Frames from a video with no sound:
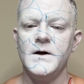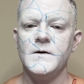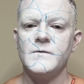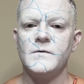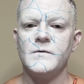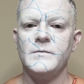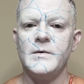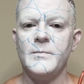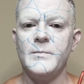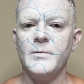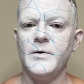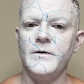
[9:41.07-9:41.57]

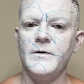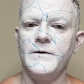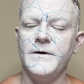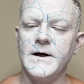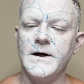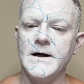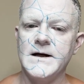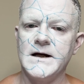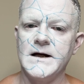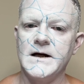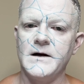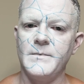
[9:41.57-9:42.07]
Remember,
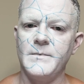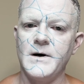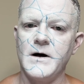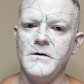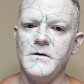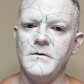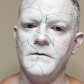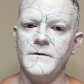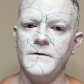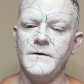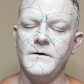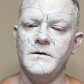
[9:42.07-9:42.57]
thinking
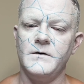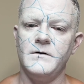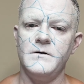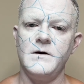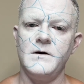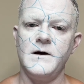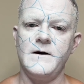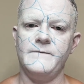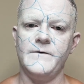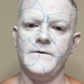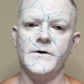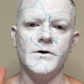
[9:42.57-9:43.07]
about, you
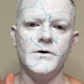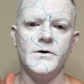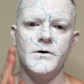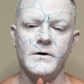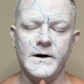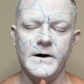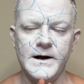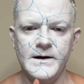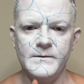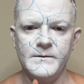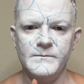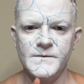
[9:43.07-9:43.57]
have your
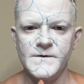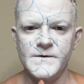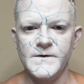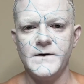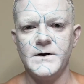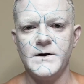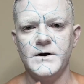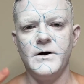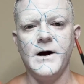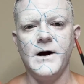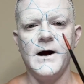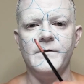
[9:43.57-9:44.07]
creams and
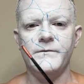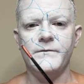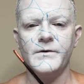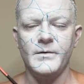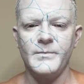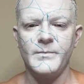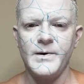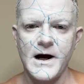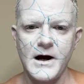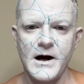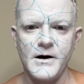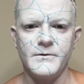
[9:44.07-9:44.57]
then you have your
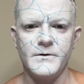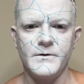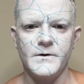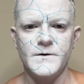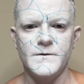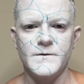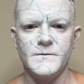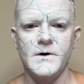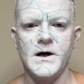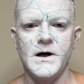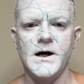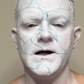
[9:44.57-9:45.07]

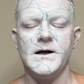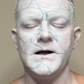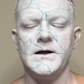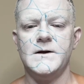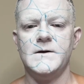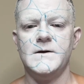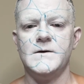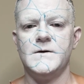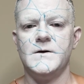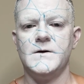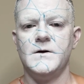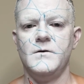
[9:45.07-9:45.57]
powders, right?
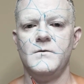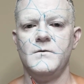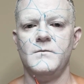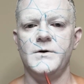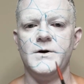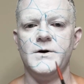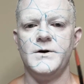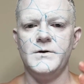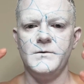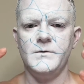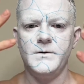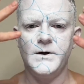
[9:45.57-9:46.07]
And so when
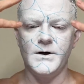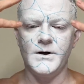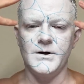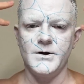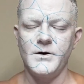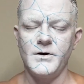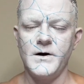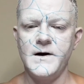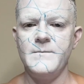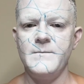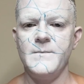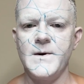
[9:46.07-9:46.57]
you're doing your
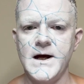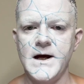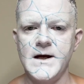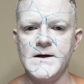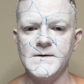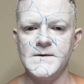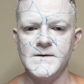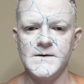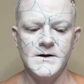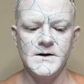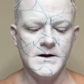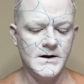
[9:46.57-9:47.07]
cream base,